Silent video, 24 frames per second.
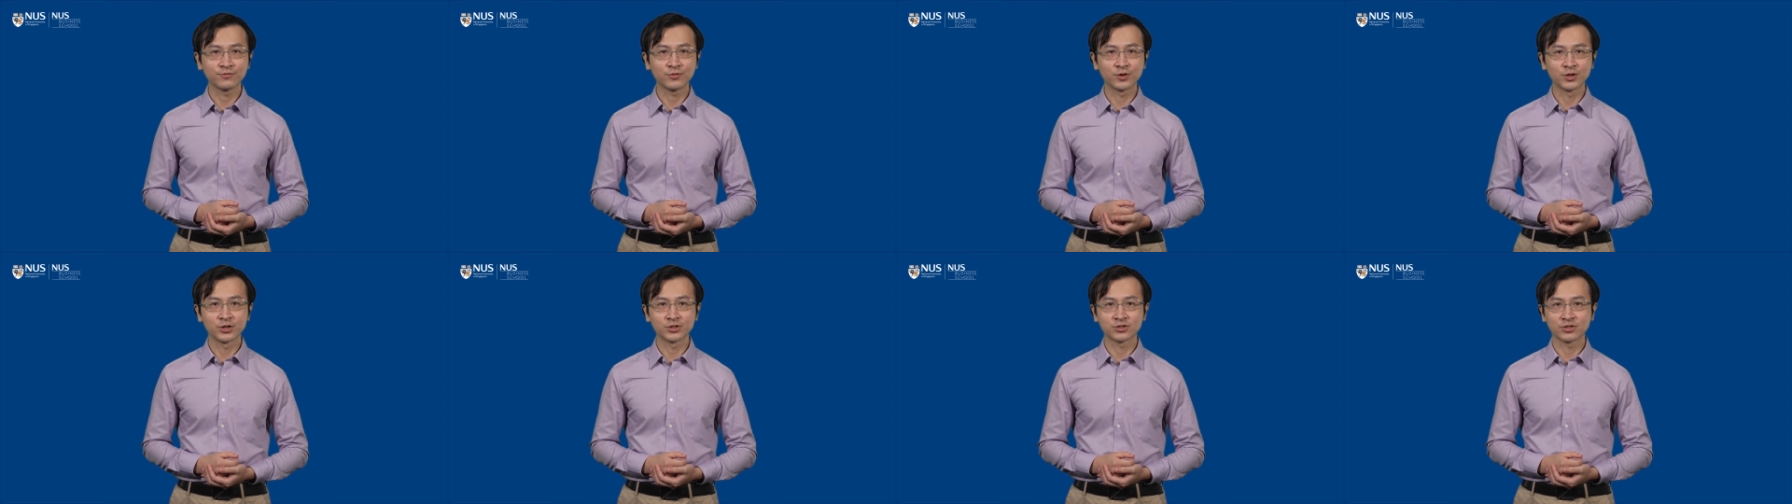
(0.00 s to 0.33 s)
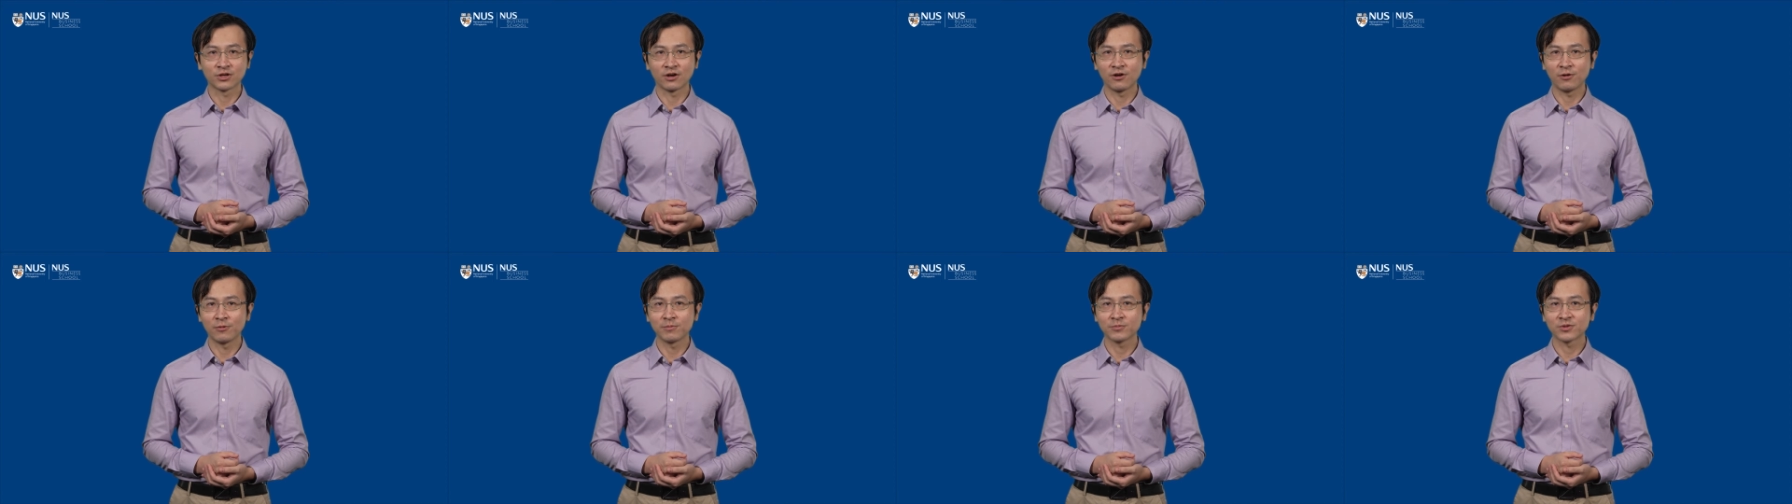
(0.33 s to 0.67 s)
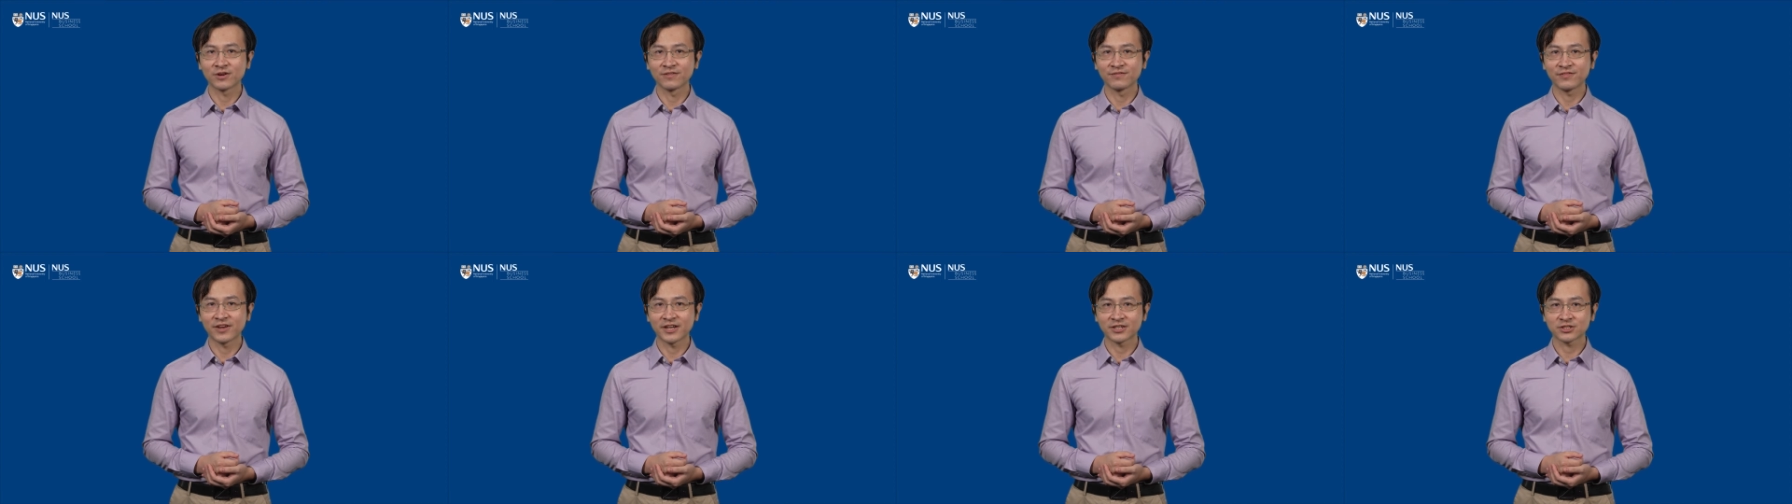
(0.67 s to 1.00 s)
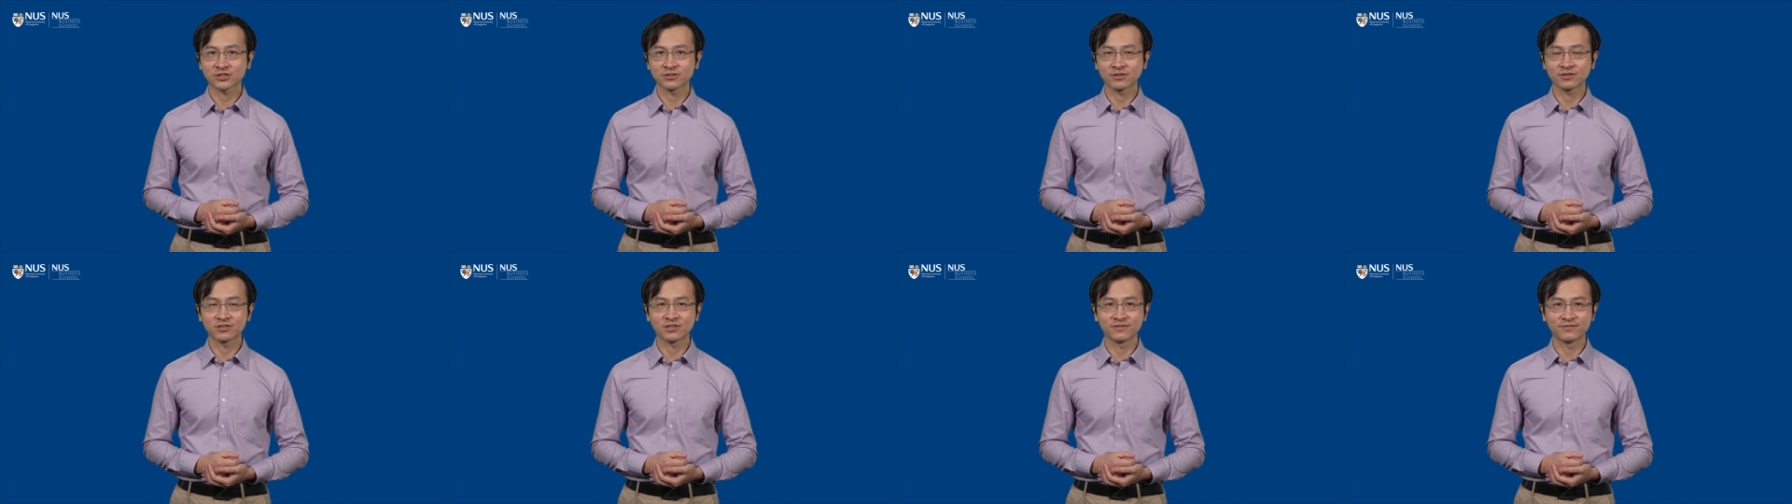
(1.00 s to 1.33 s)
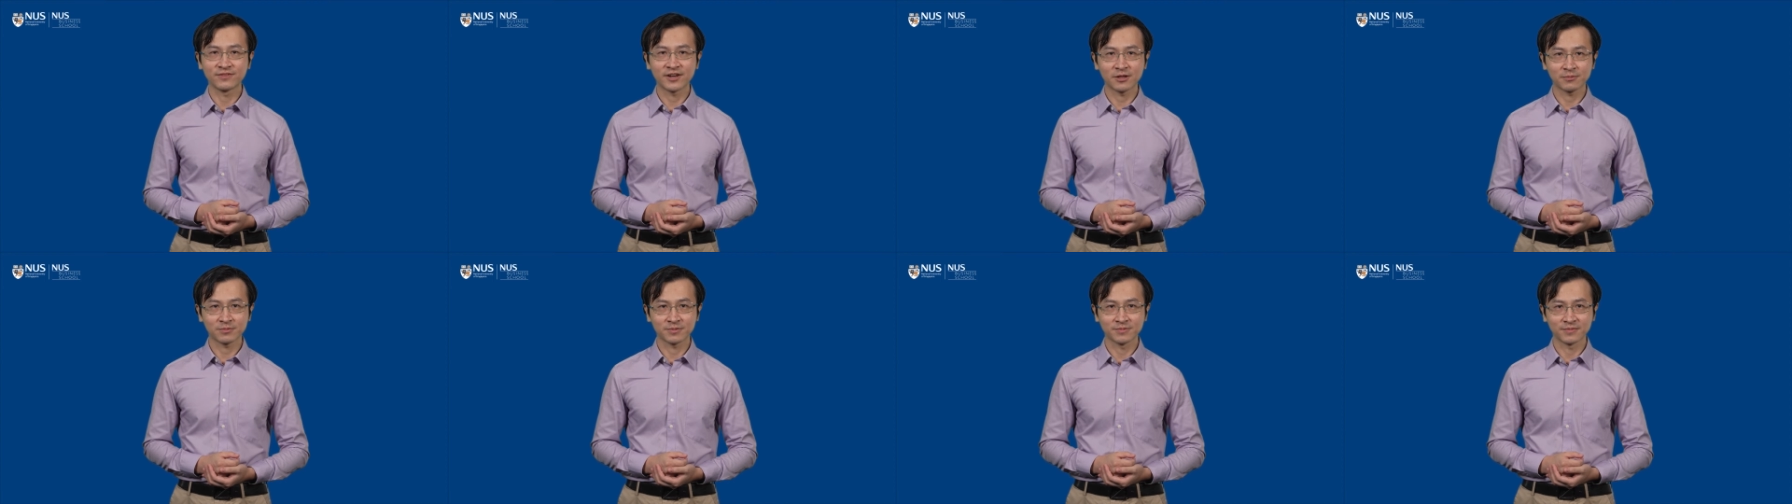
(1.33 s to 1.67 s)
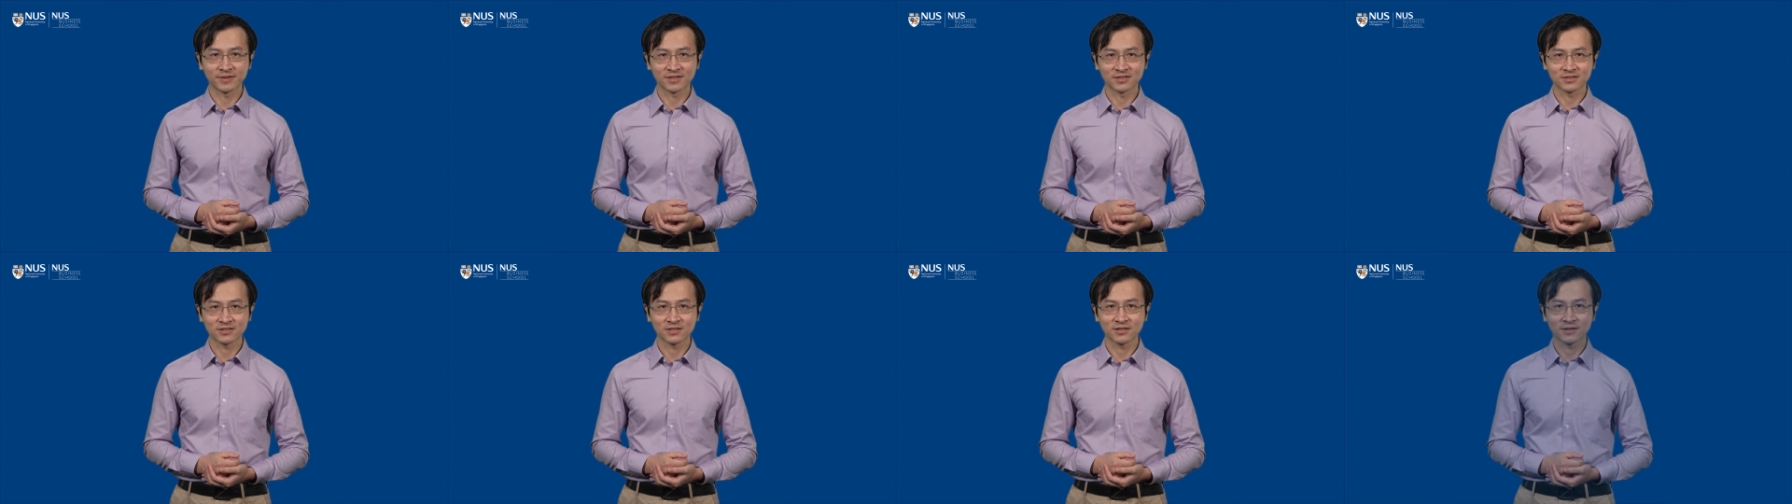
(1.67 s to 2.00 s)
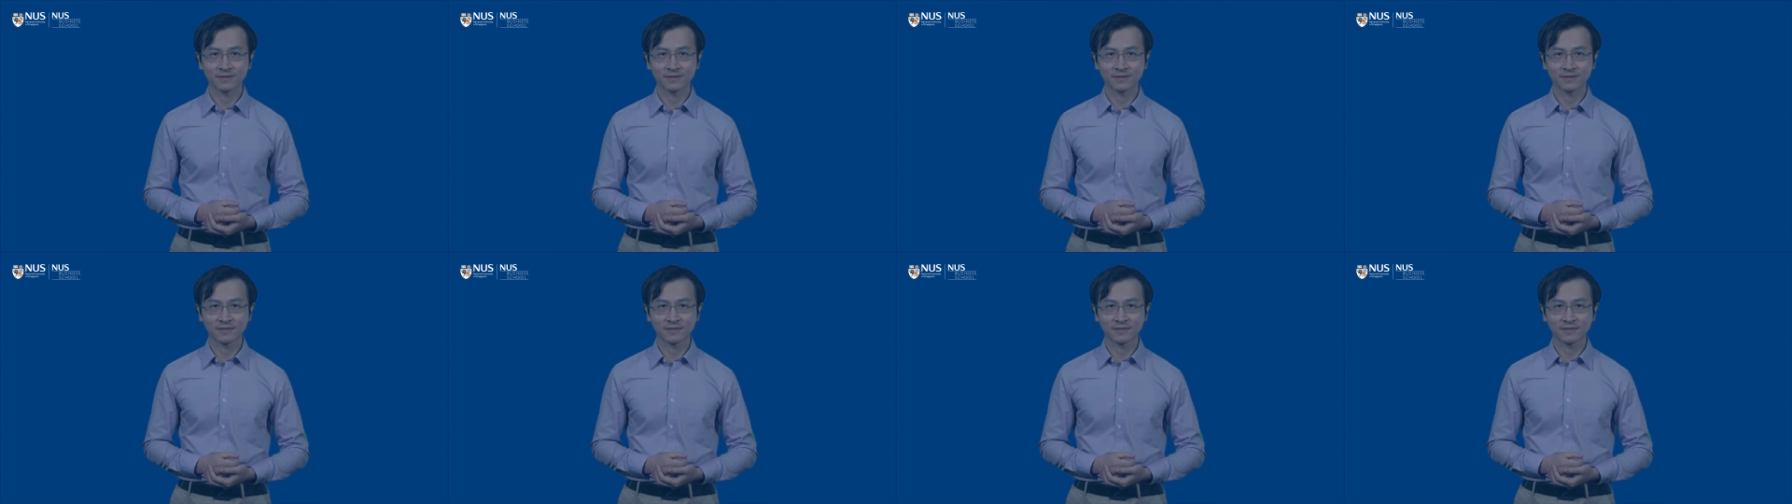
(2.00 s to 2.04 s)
for its own professional development.